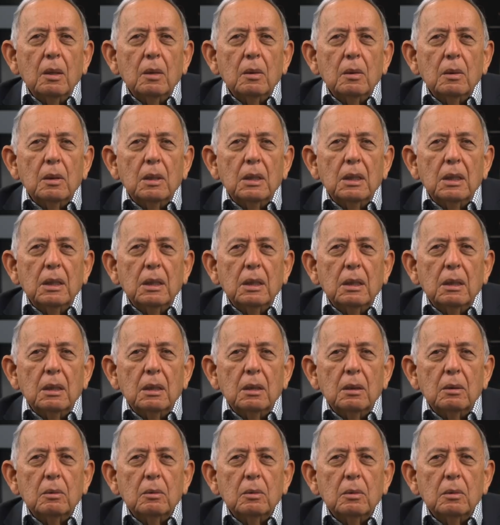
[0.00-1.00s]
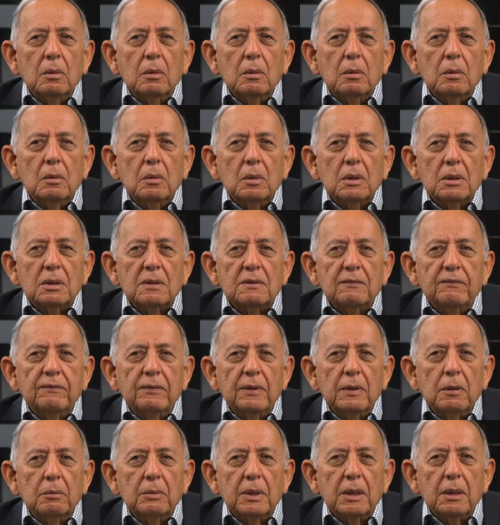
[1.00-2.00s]
uh, was
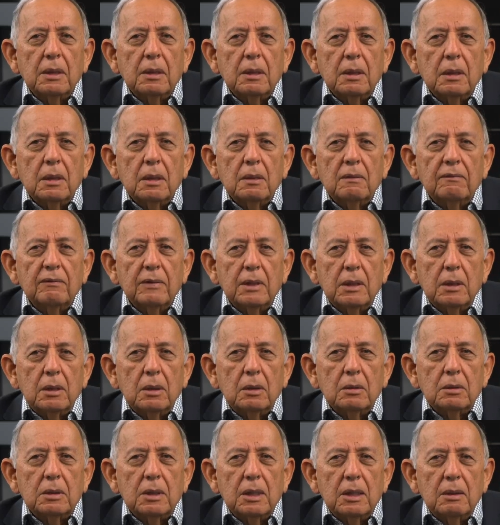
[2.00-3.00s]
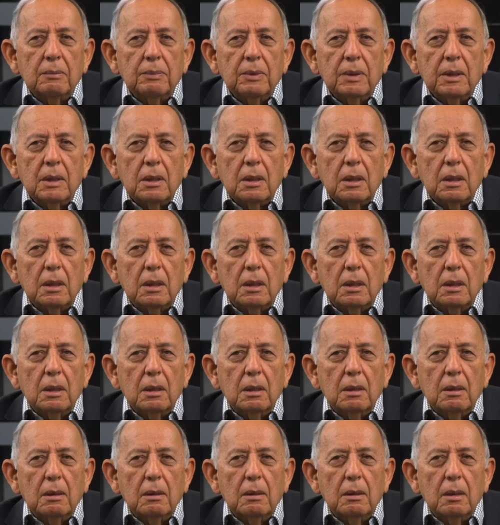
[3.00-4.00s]
filming, uh, videotaping uh,
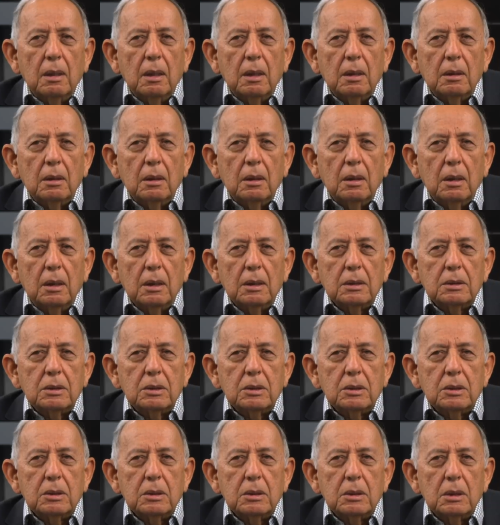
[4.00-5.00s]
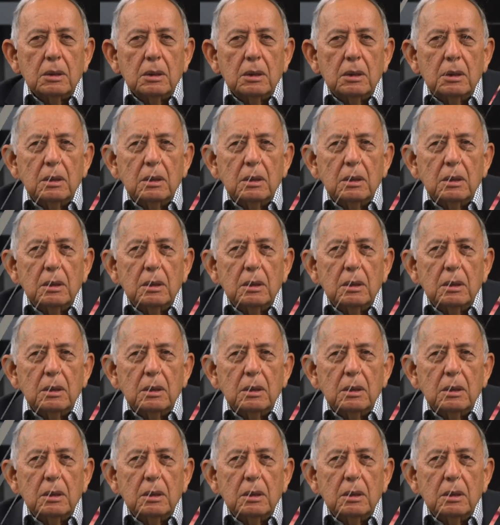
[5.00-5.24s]
a launch